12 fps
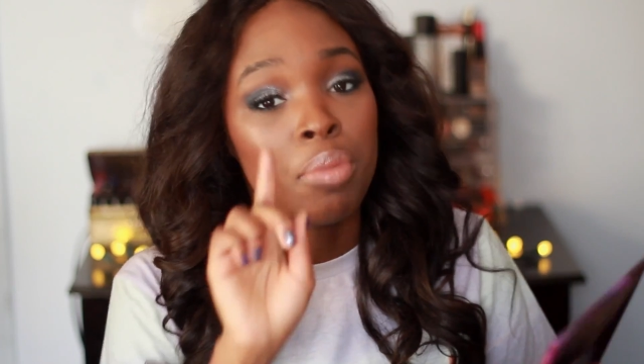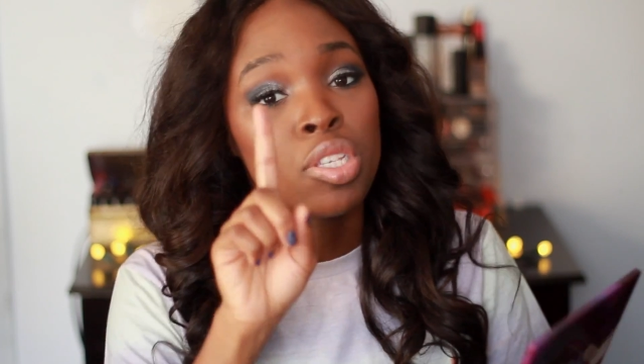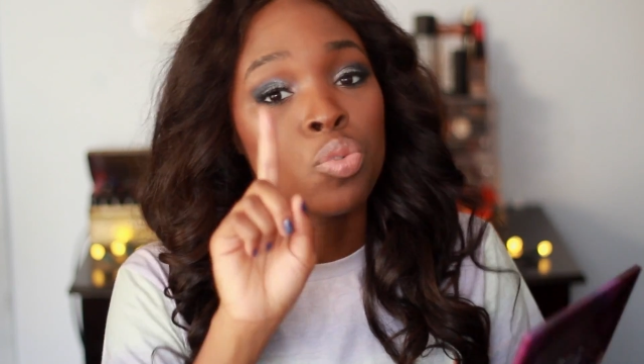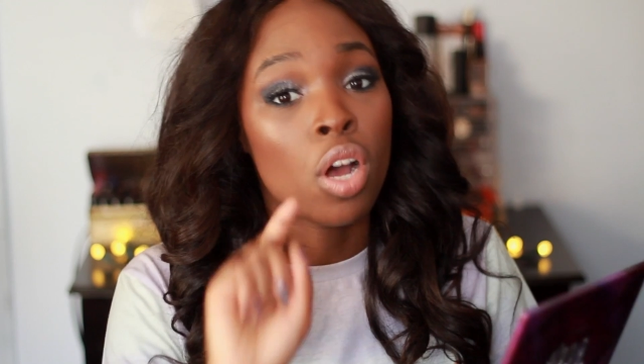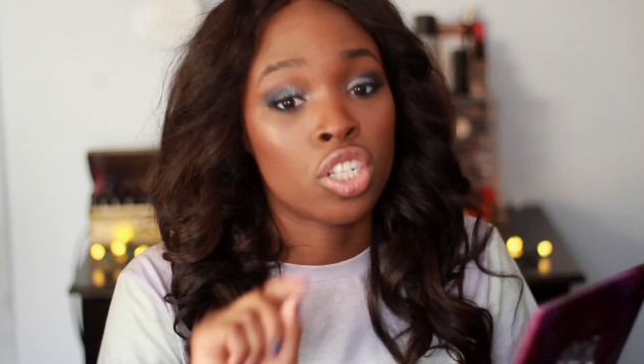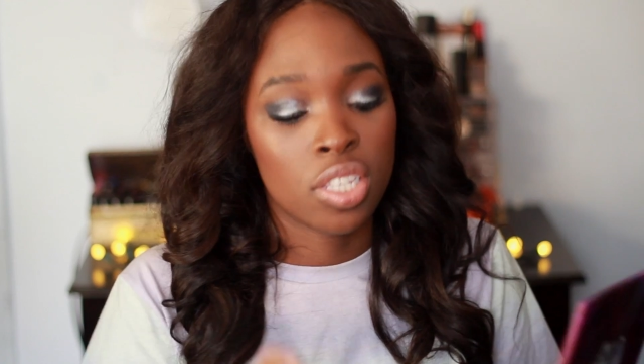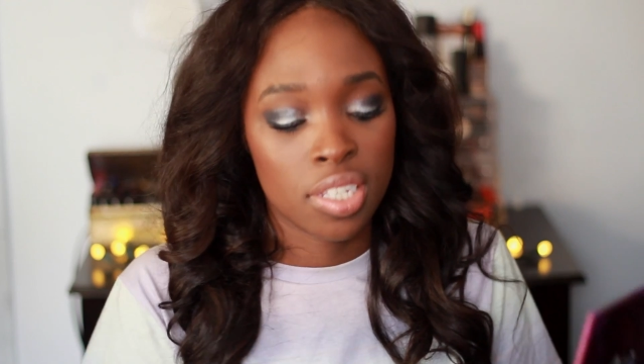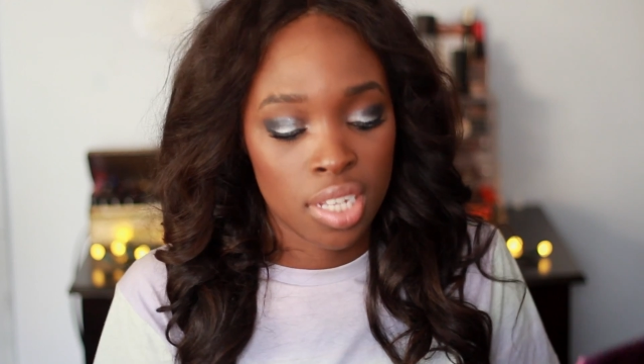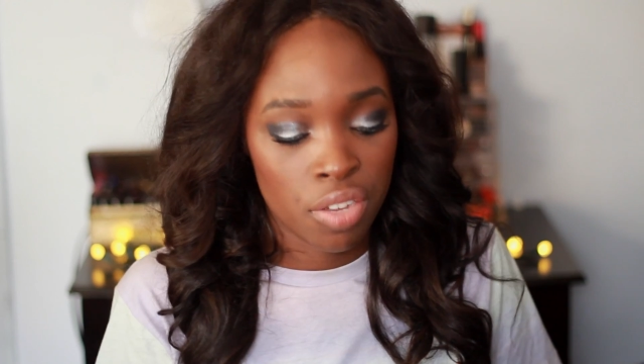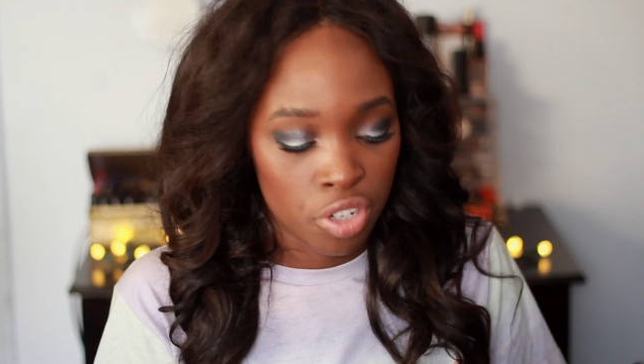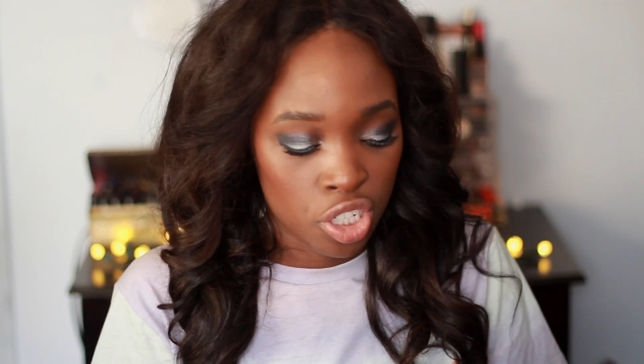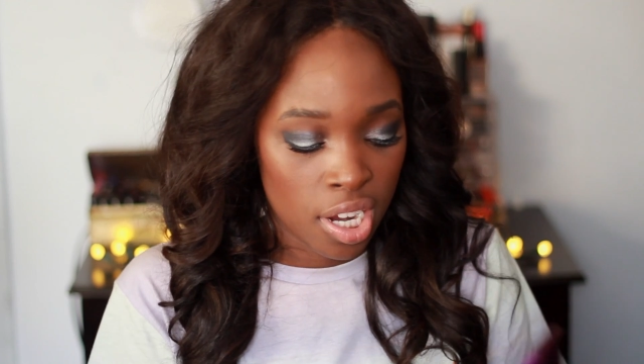let me swatch the
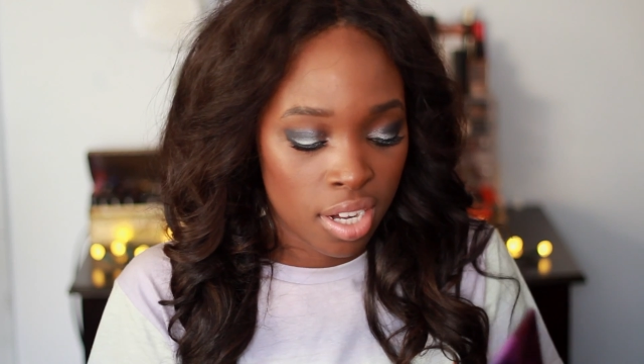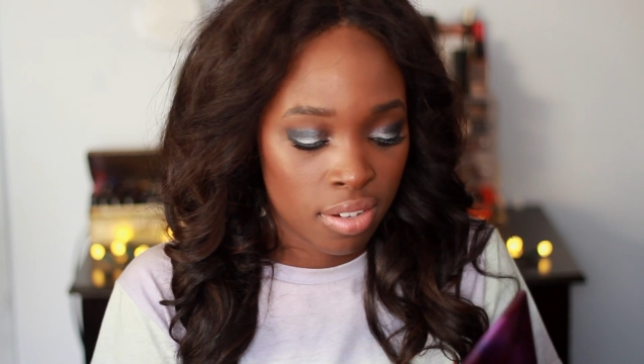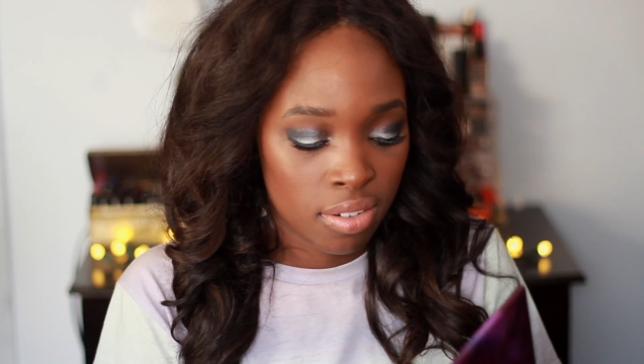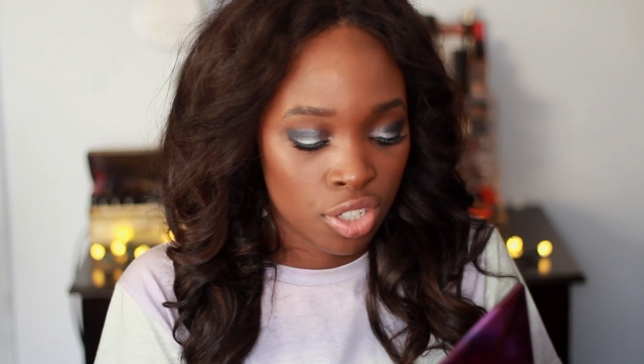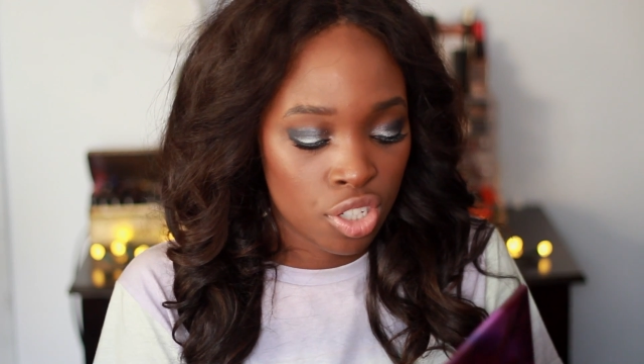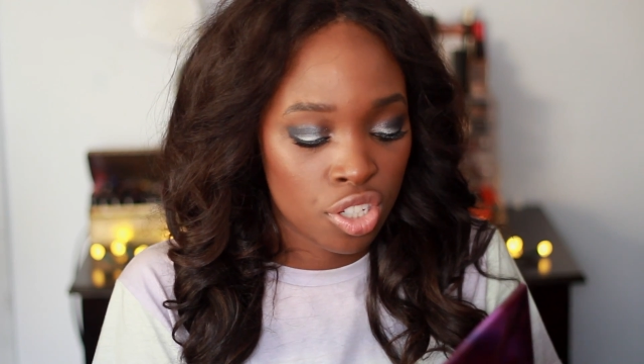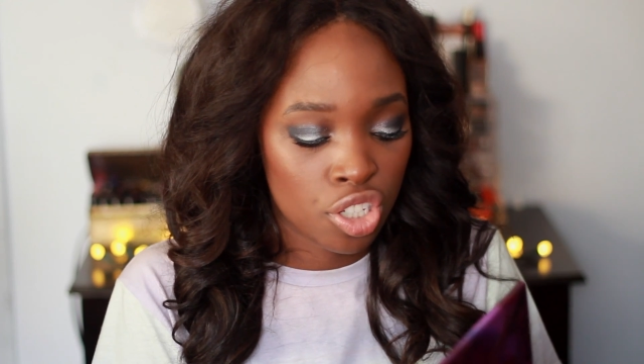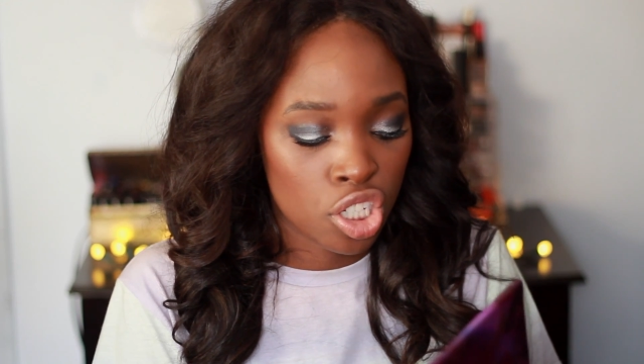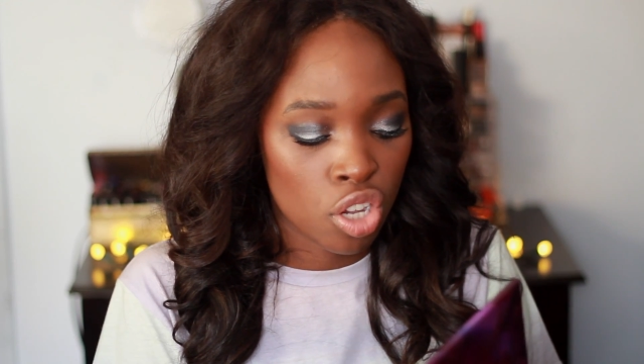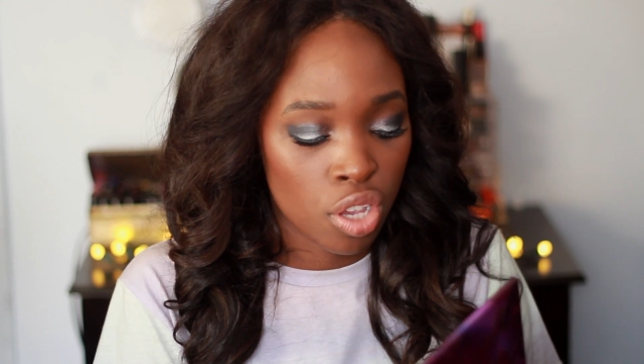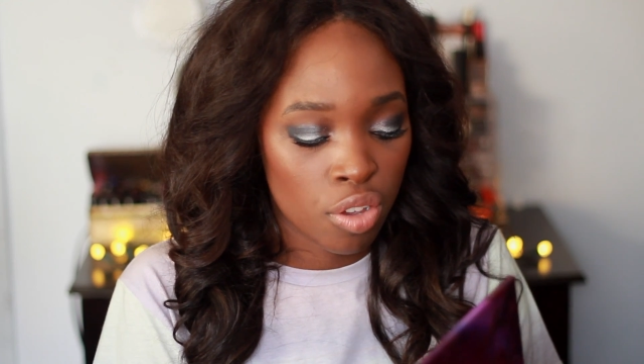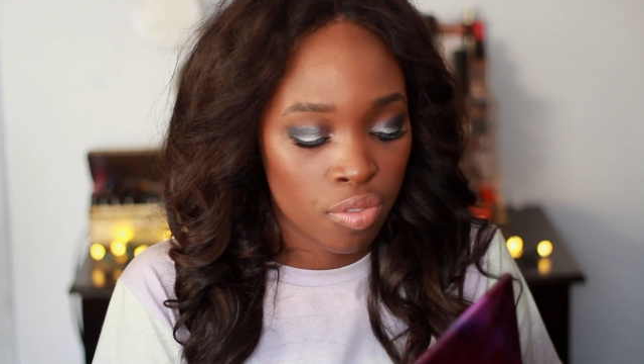silver shade just to
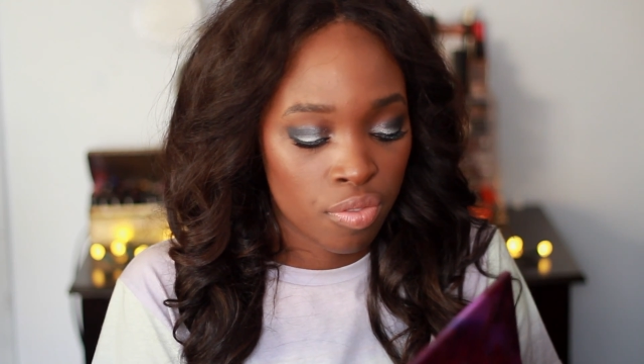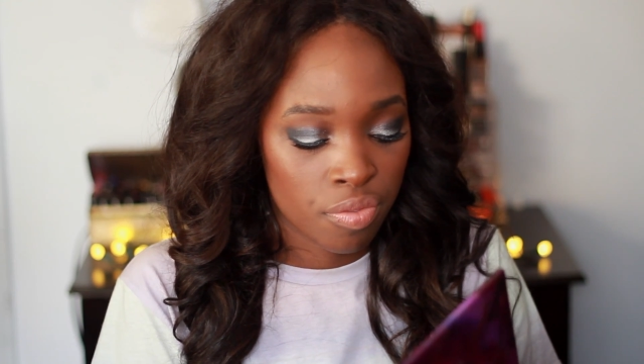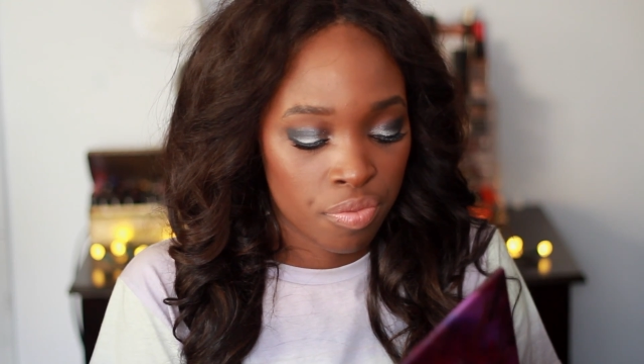show you.